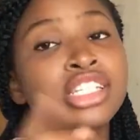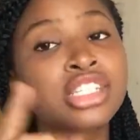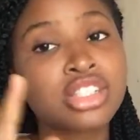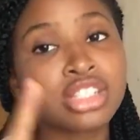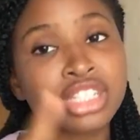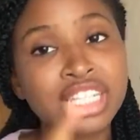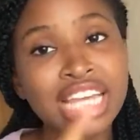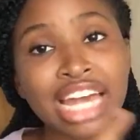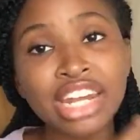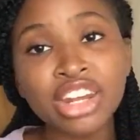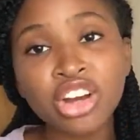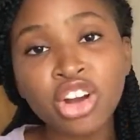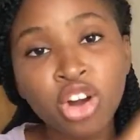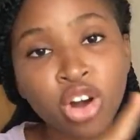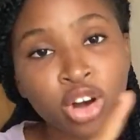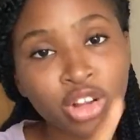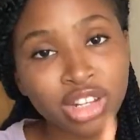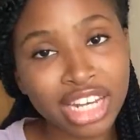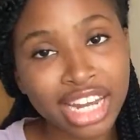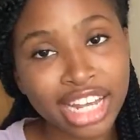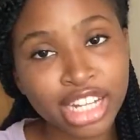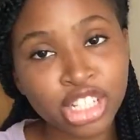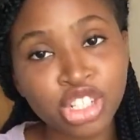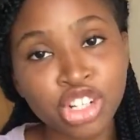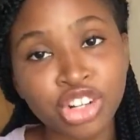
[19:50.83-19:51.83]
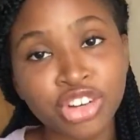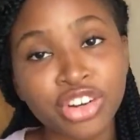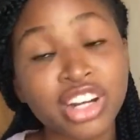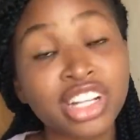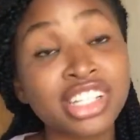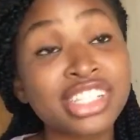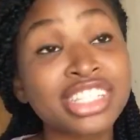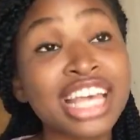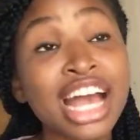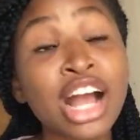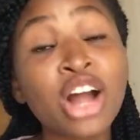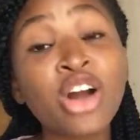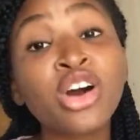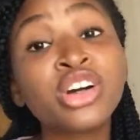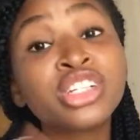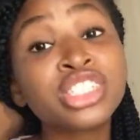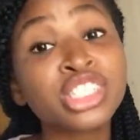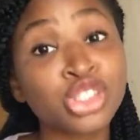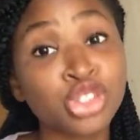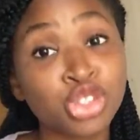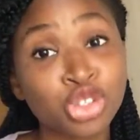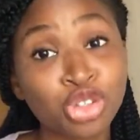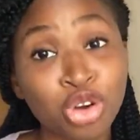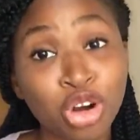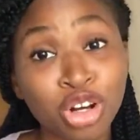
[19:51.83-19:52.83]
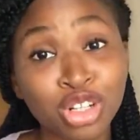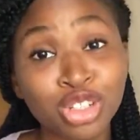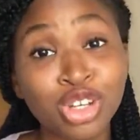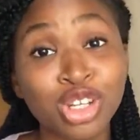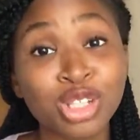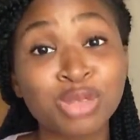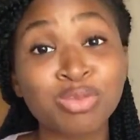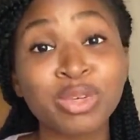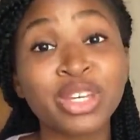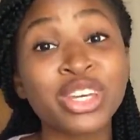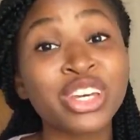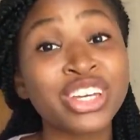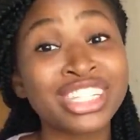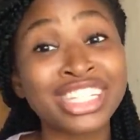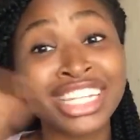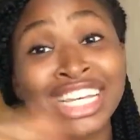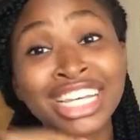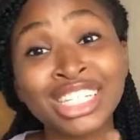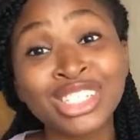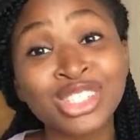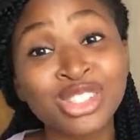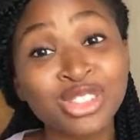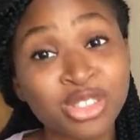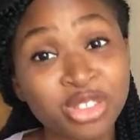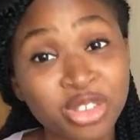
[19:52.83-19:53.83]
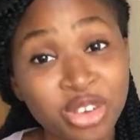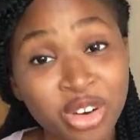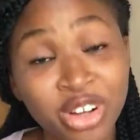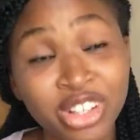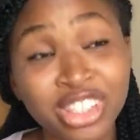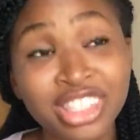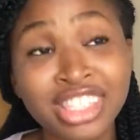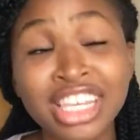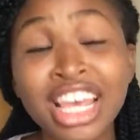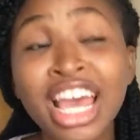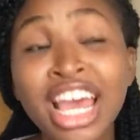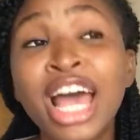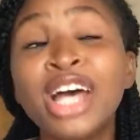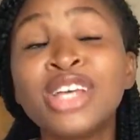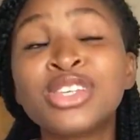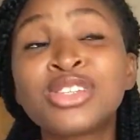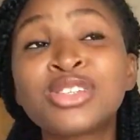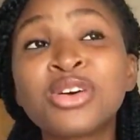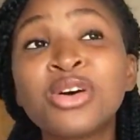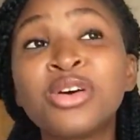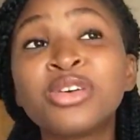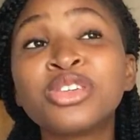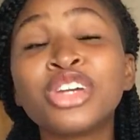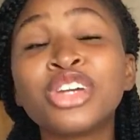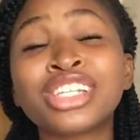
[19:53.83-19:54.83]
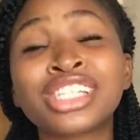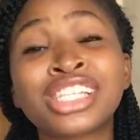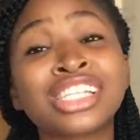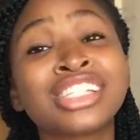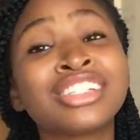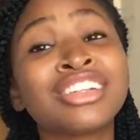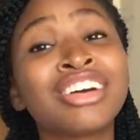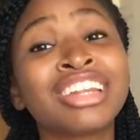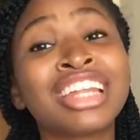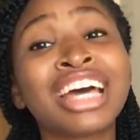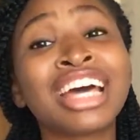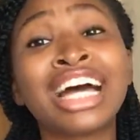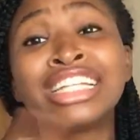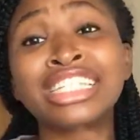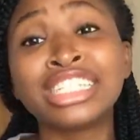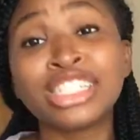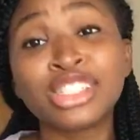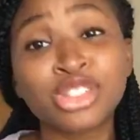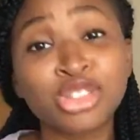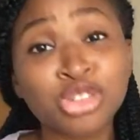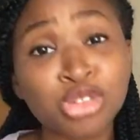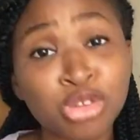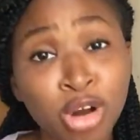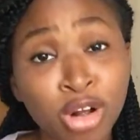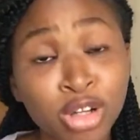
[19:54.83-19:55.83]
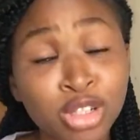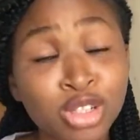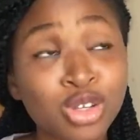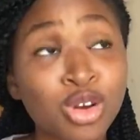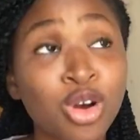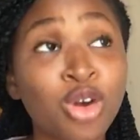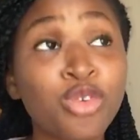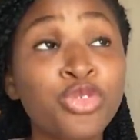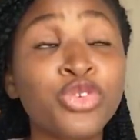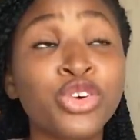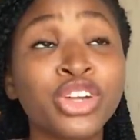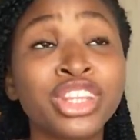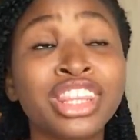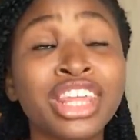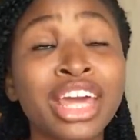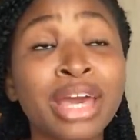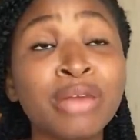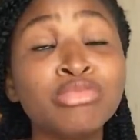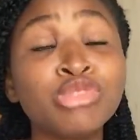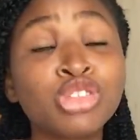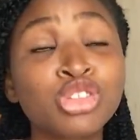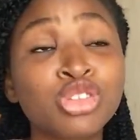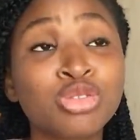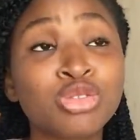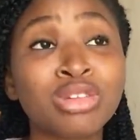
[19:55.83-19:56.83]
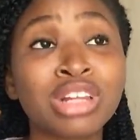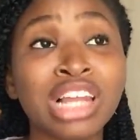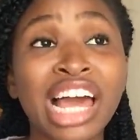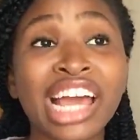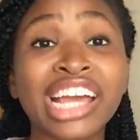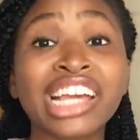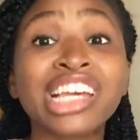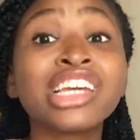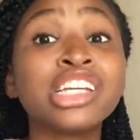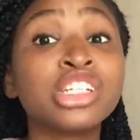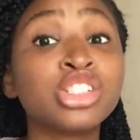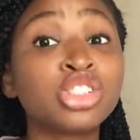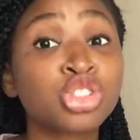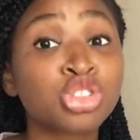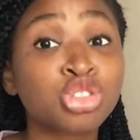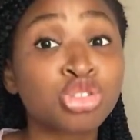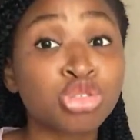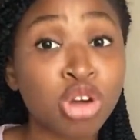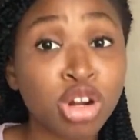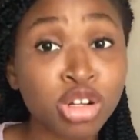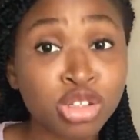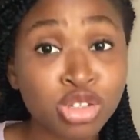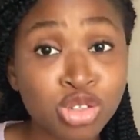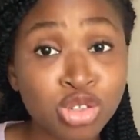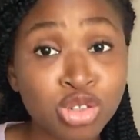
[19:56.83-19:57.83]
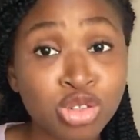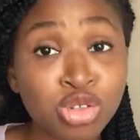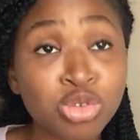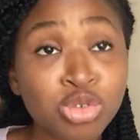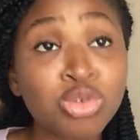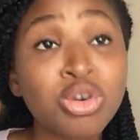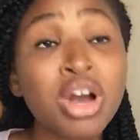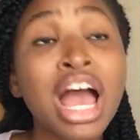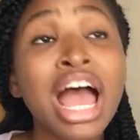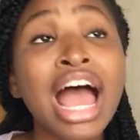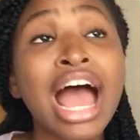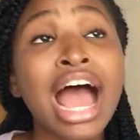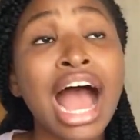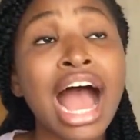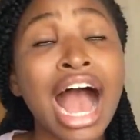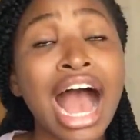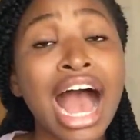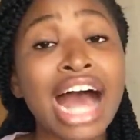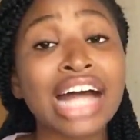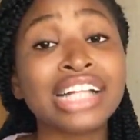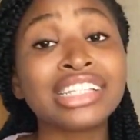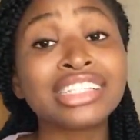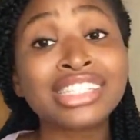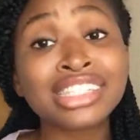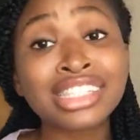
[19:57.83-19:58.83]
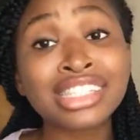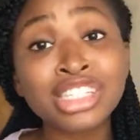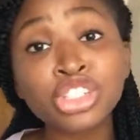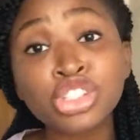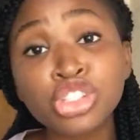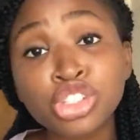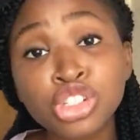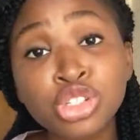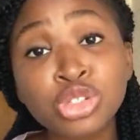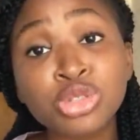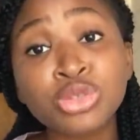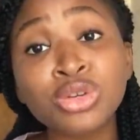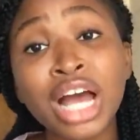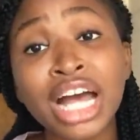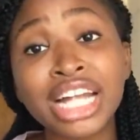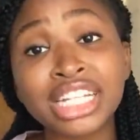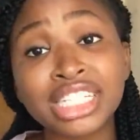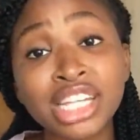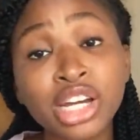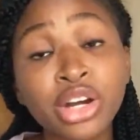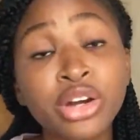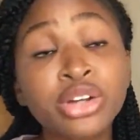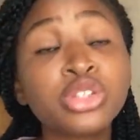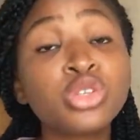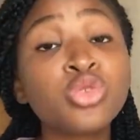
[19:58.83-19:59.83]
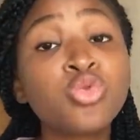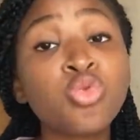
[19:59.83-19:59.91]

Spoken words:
they are not called lecturers, they are called instructors because they instruct. So you're sitting on an instructor for them to like instruct you and teach you and tell you